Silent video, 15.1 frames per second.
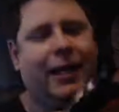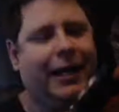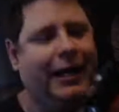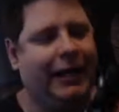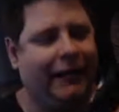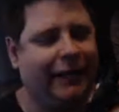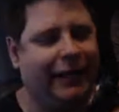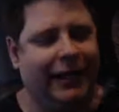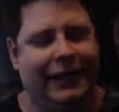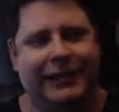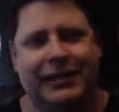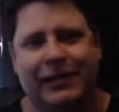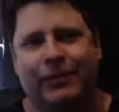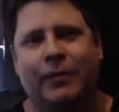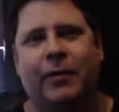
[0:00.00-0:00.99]
You know, it
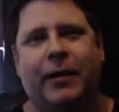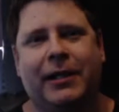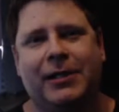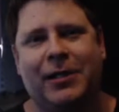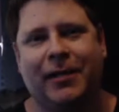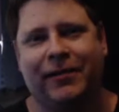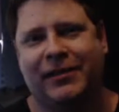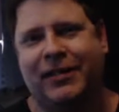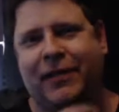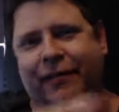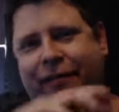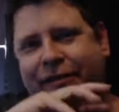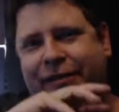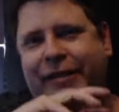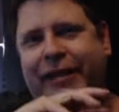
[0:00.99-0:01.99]
just reminds me of stuff you
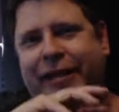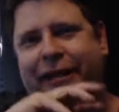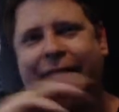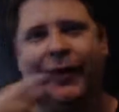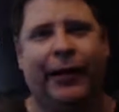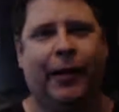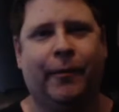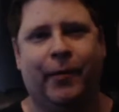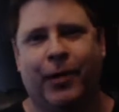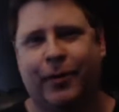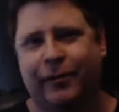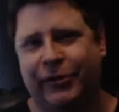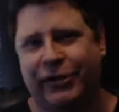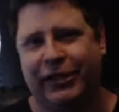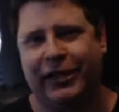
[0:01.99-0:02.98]
used to get in the gumball
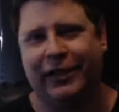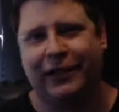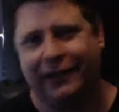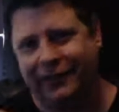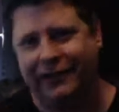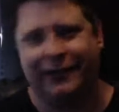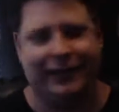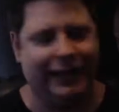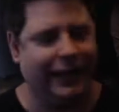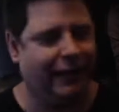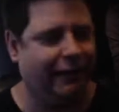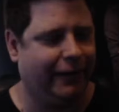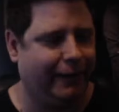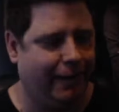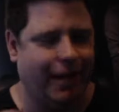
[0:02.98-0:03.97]
machine. You
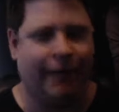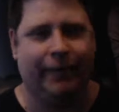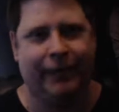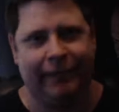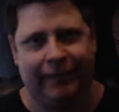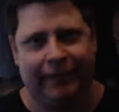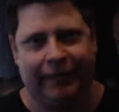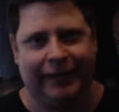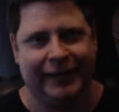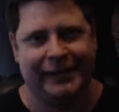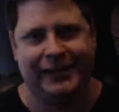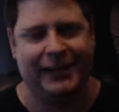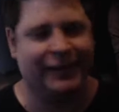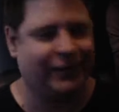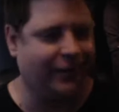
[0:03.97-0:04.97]
know, you pop in 50
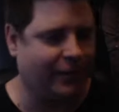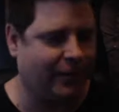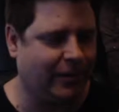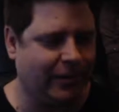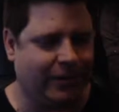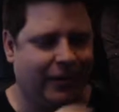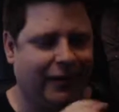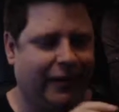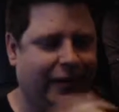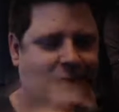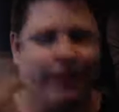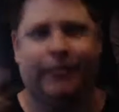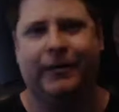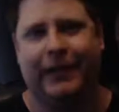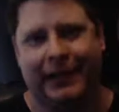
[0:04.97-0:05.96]
cents or a quarter, you
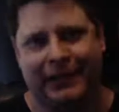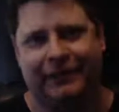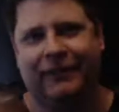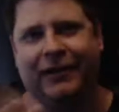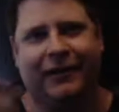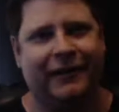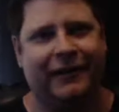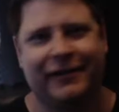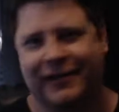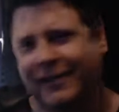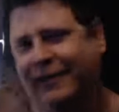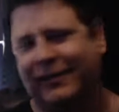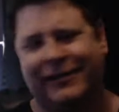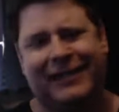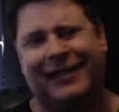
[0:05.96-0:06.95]
open these fuckers, and
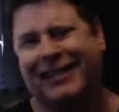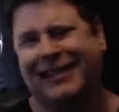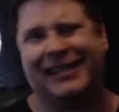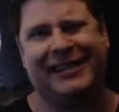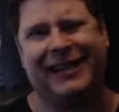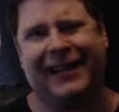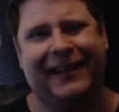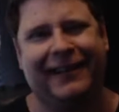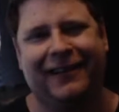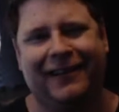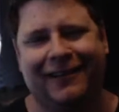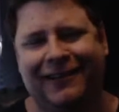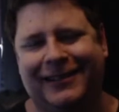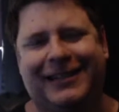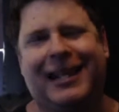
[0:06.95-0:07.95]
there's like a sticker
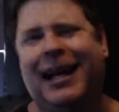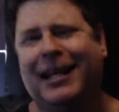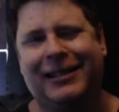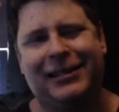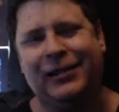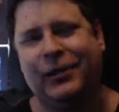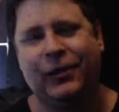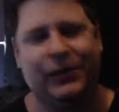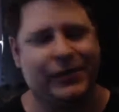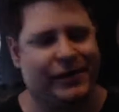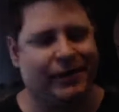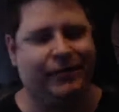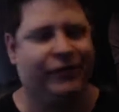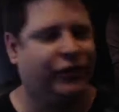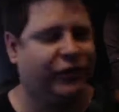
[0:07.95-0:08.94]
or a tattoo or
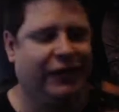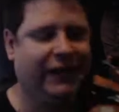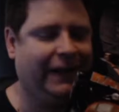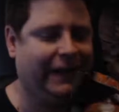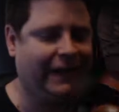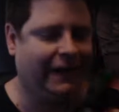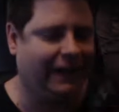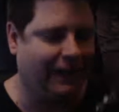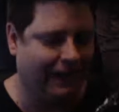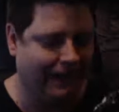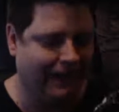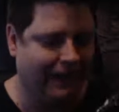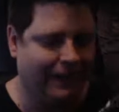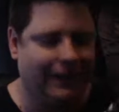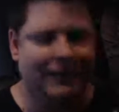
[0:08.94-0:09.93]
some shit in there.
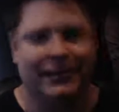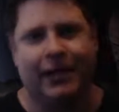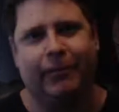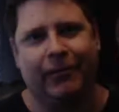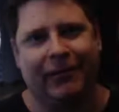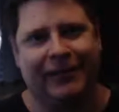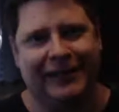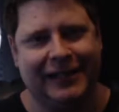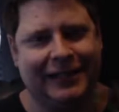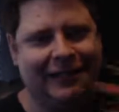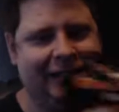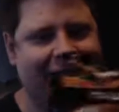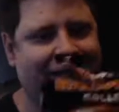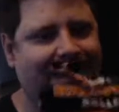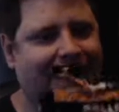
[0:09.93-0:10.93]
Temporary tattoo.